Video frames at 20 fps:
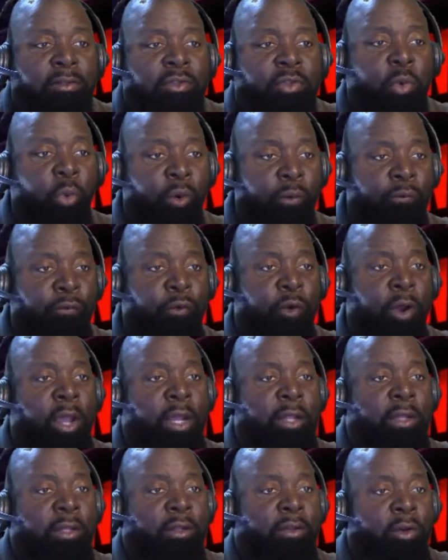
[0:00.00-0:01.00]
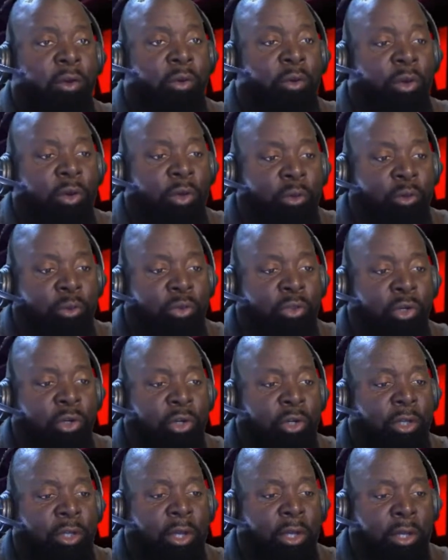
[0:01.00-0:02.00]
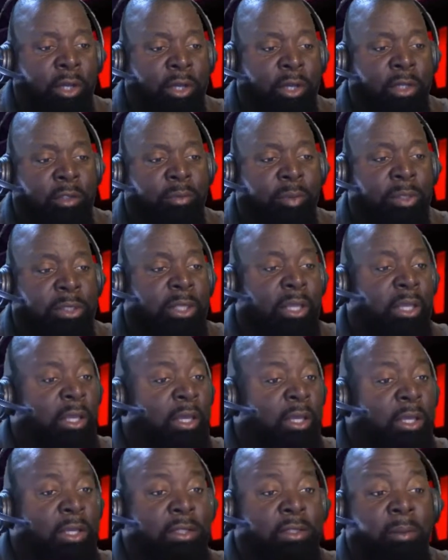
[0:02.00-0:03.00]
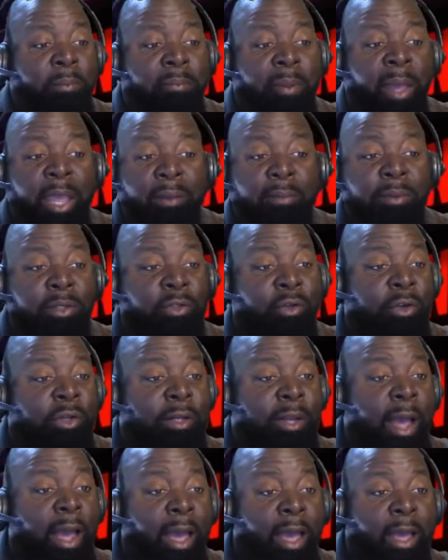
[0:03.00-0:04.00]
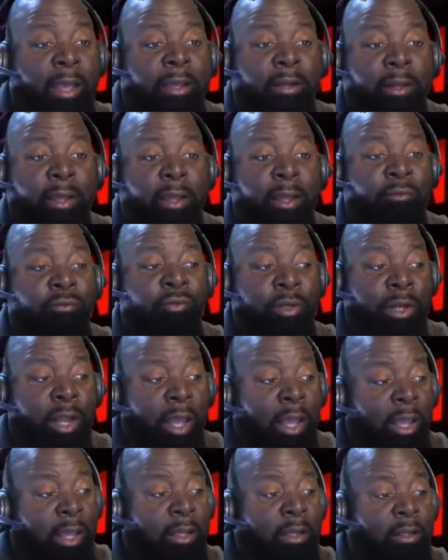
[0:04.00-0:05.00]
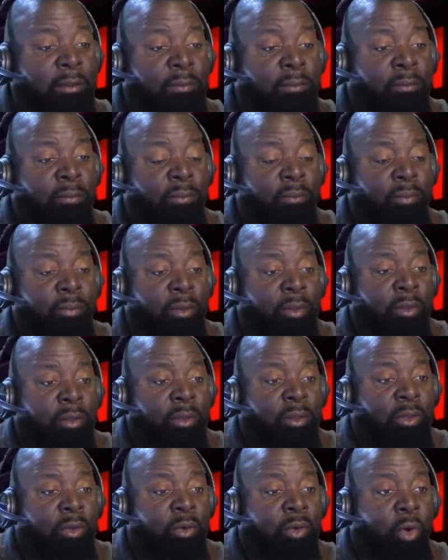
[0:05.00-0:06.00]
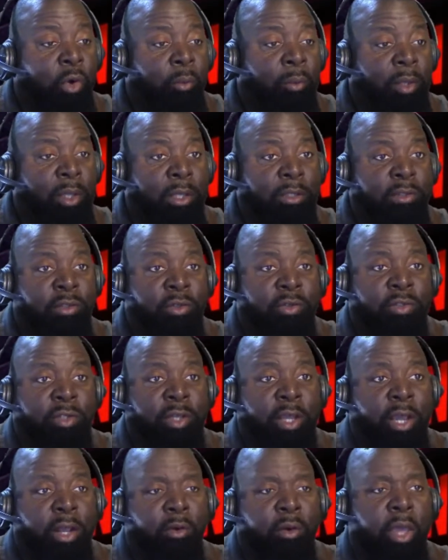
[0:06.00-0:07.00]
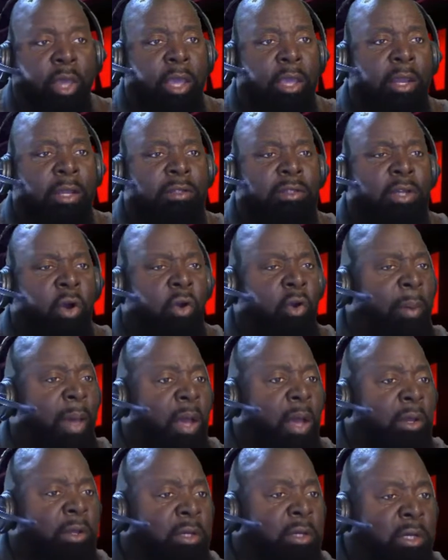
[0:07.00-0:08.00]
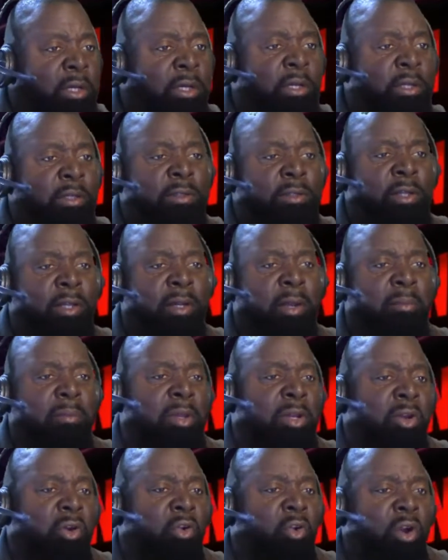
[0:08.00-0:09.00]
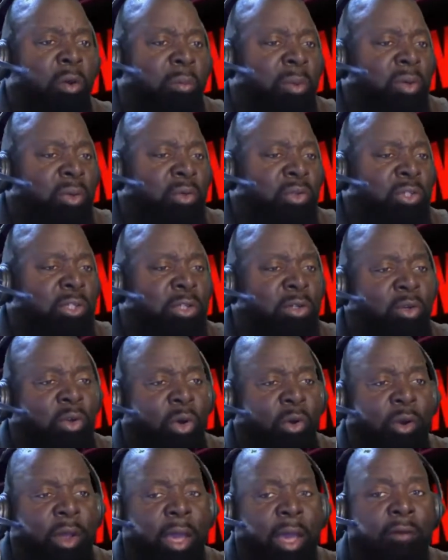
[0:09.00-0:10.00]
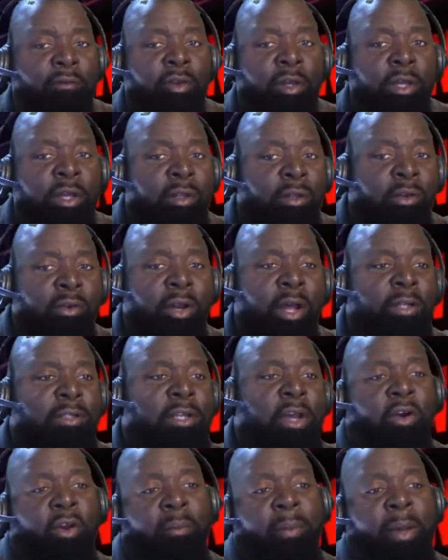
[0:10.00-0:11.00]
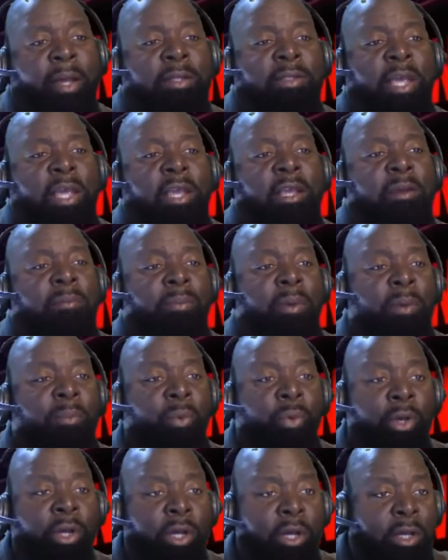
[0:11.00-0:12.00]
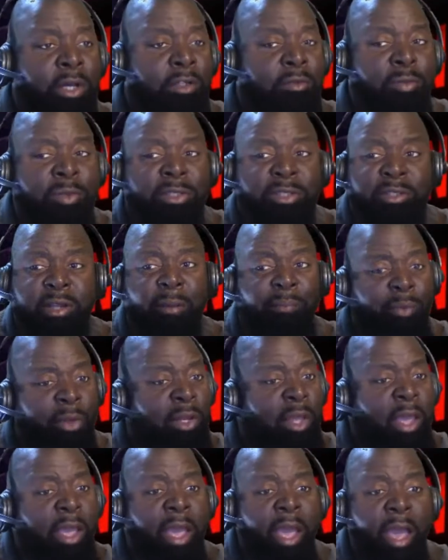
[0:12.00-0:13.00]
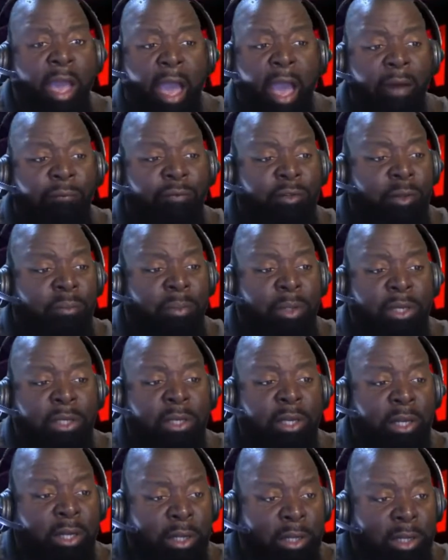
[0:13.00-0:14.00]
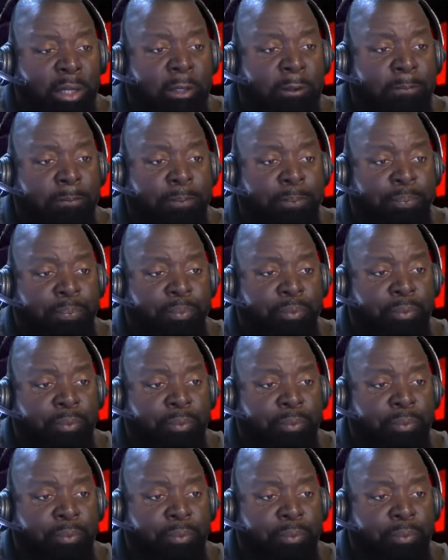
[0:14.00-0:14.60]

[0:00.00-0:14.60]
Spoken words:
so afraid that they're going to lose their guns, but kids and babies are dying every day. Because they're saying, okay, they talk about guns, then I mean the criminal's still going to have a gun. They're not talking about taking people guns, but something have to be done,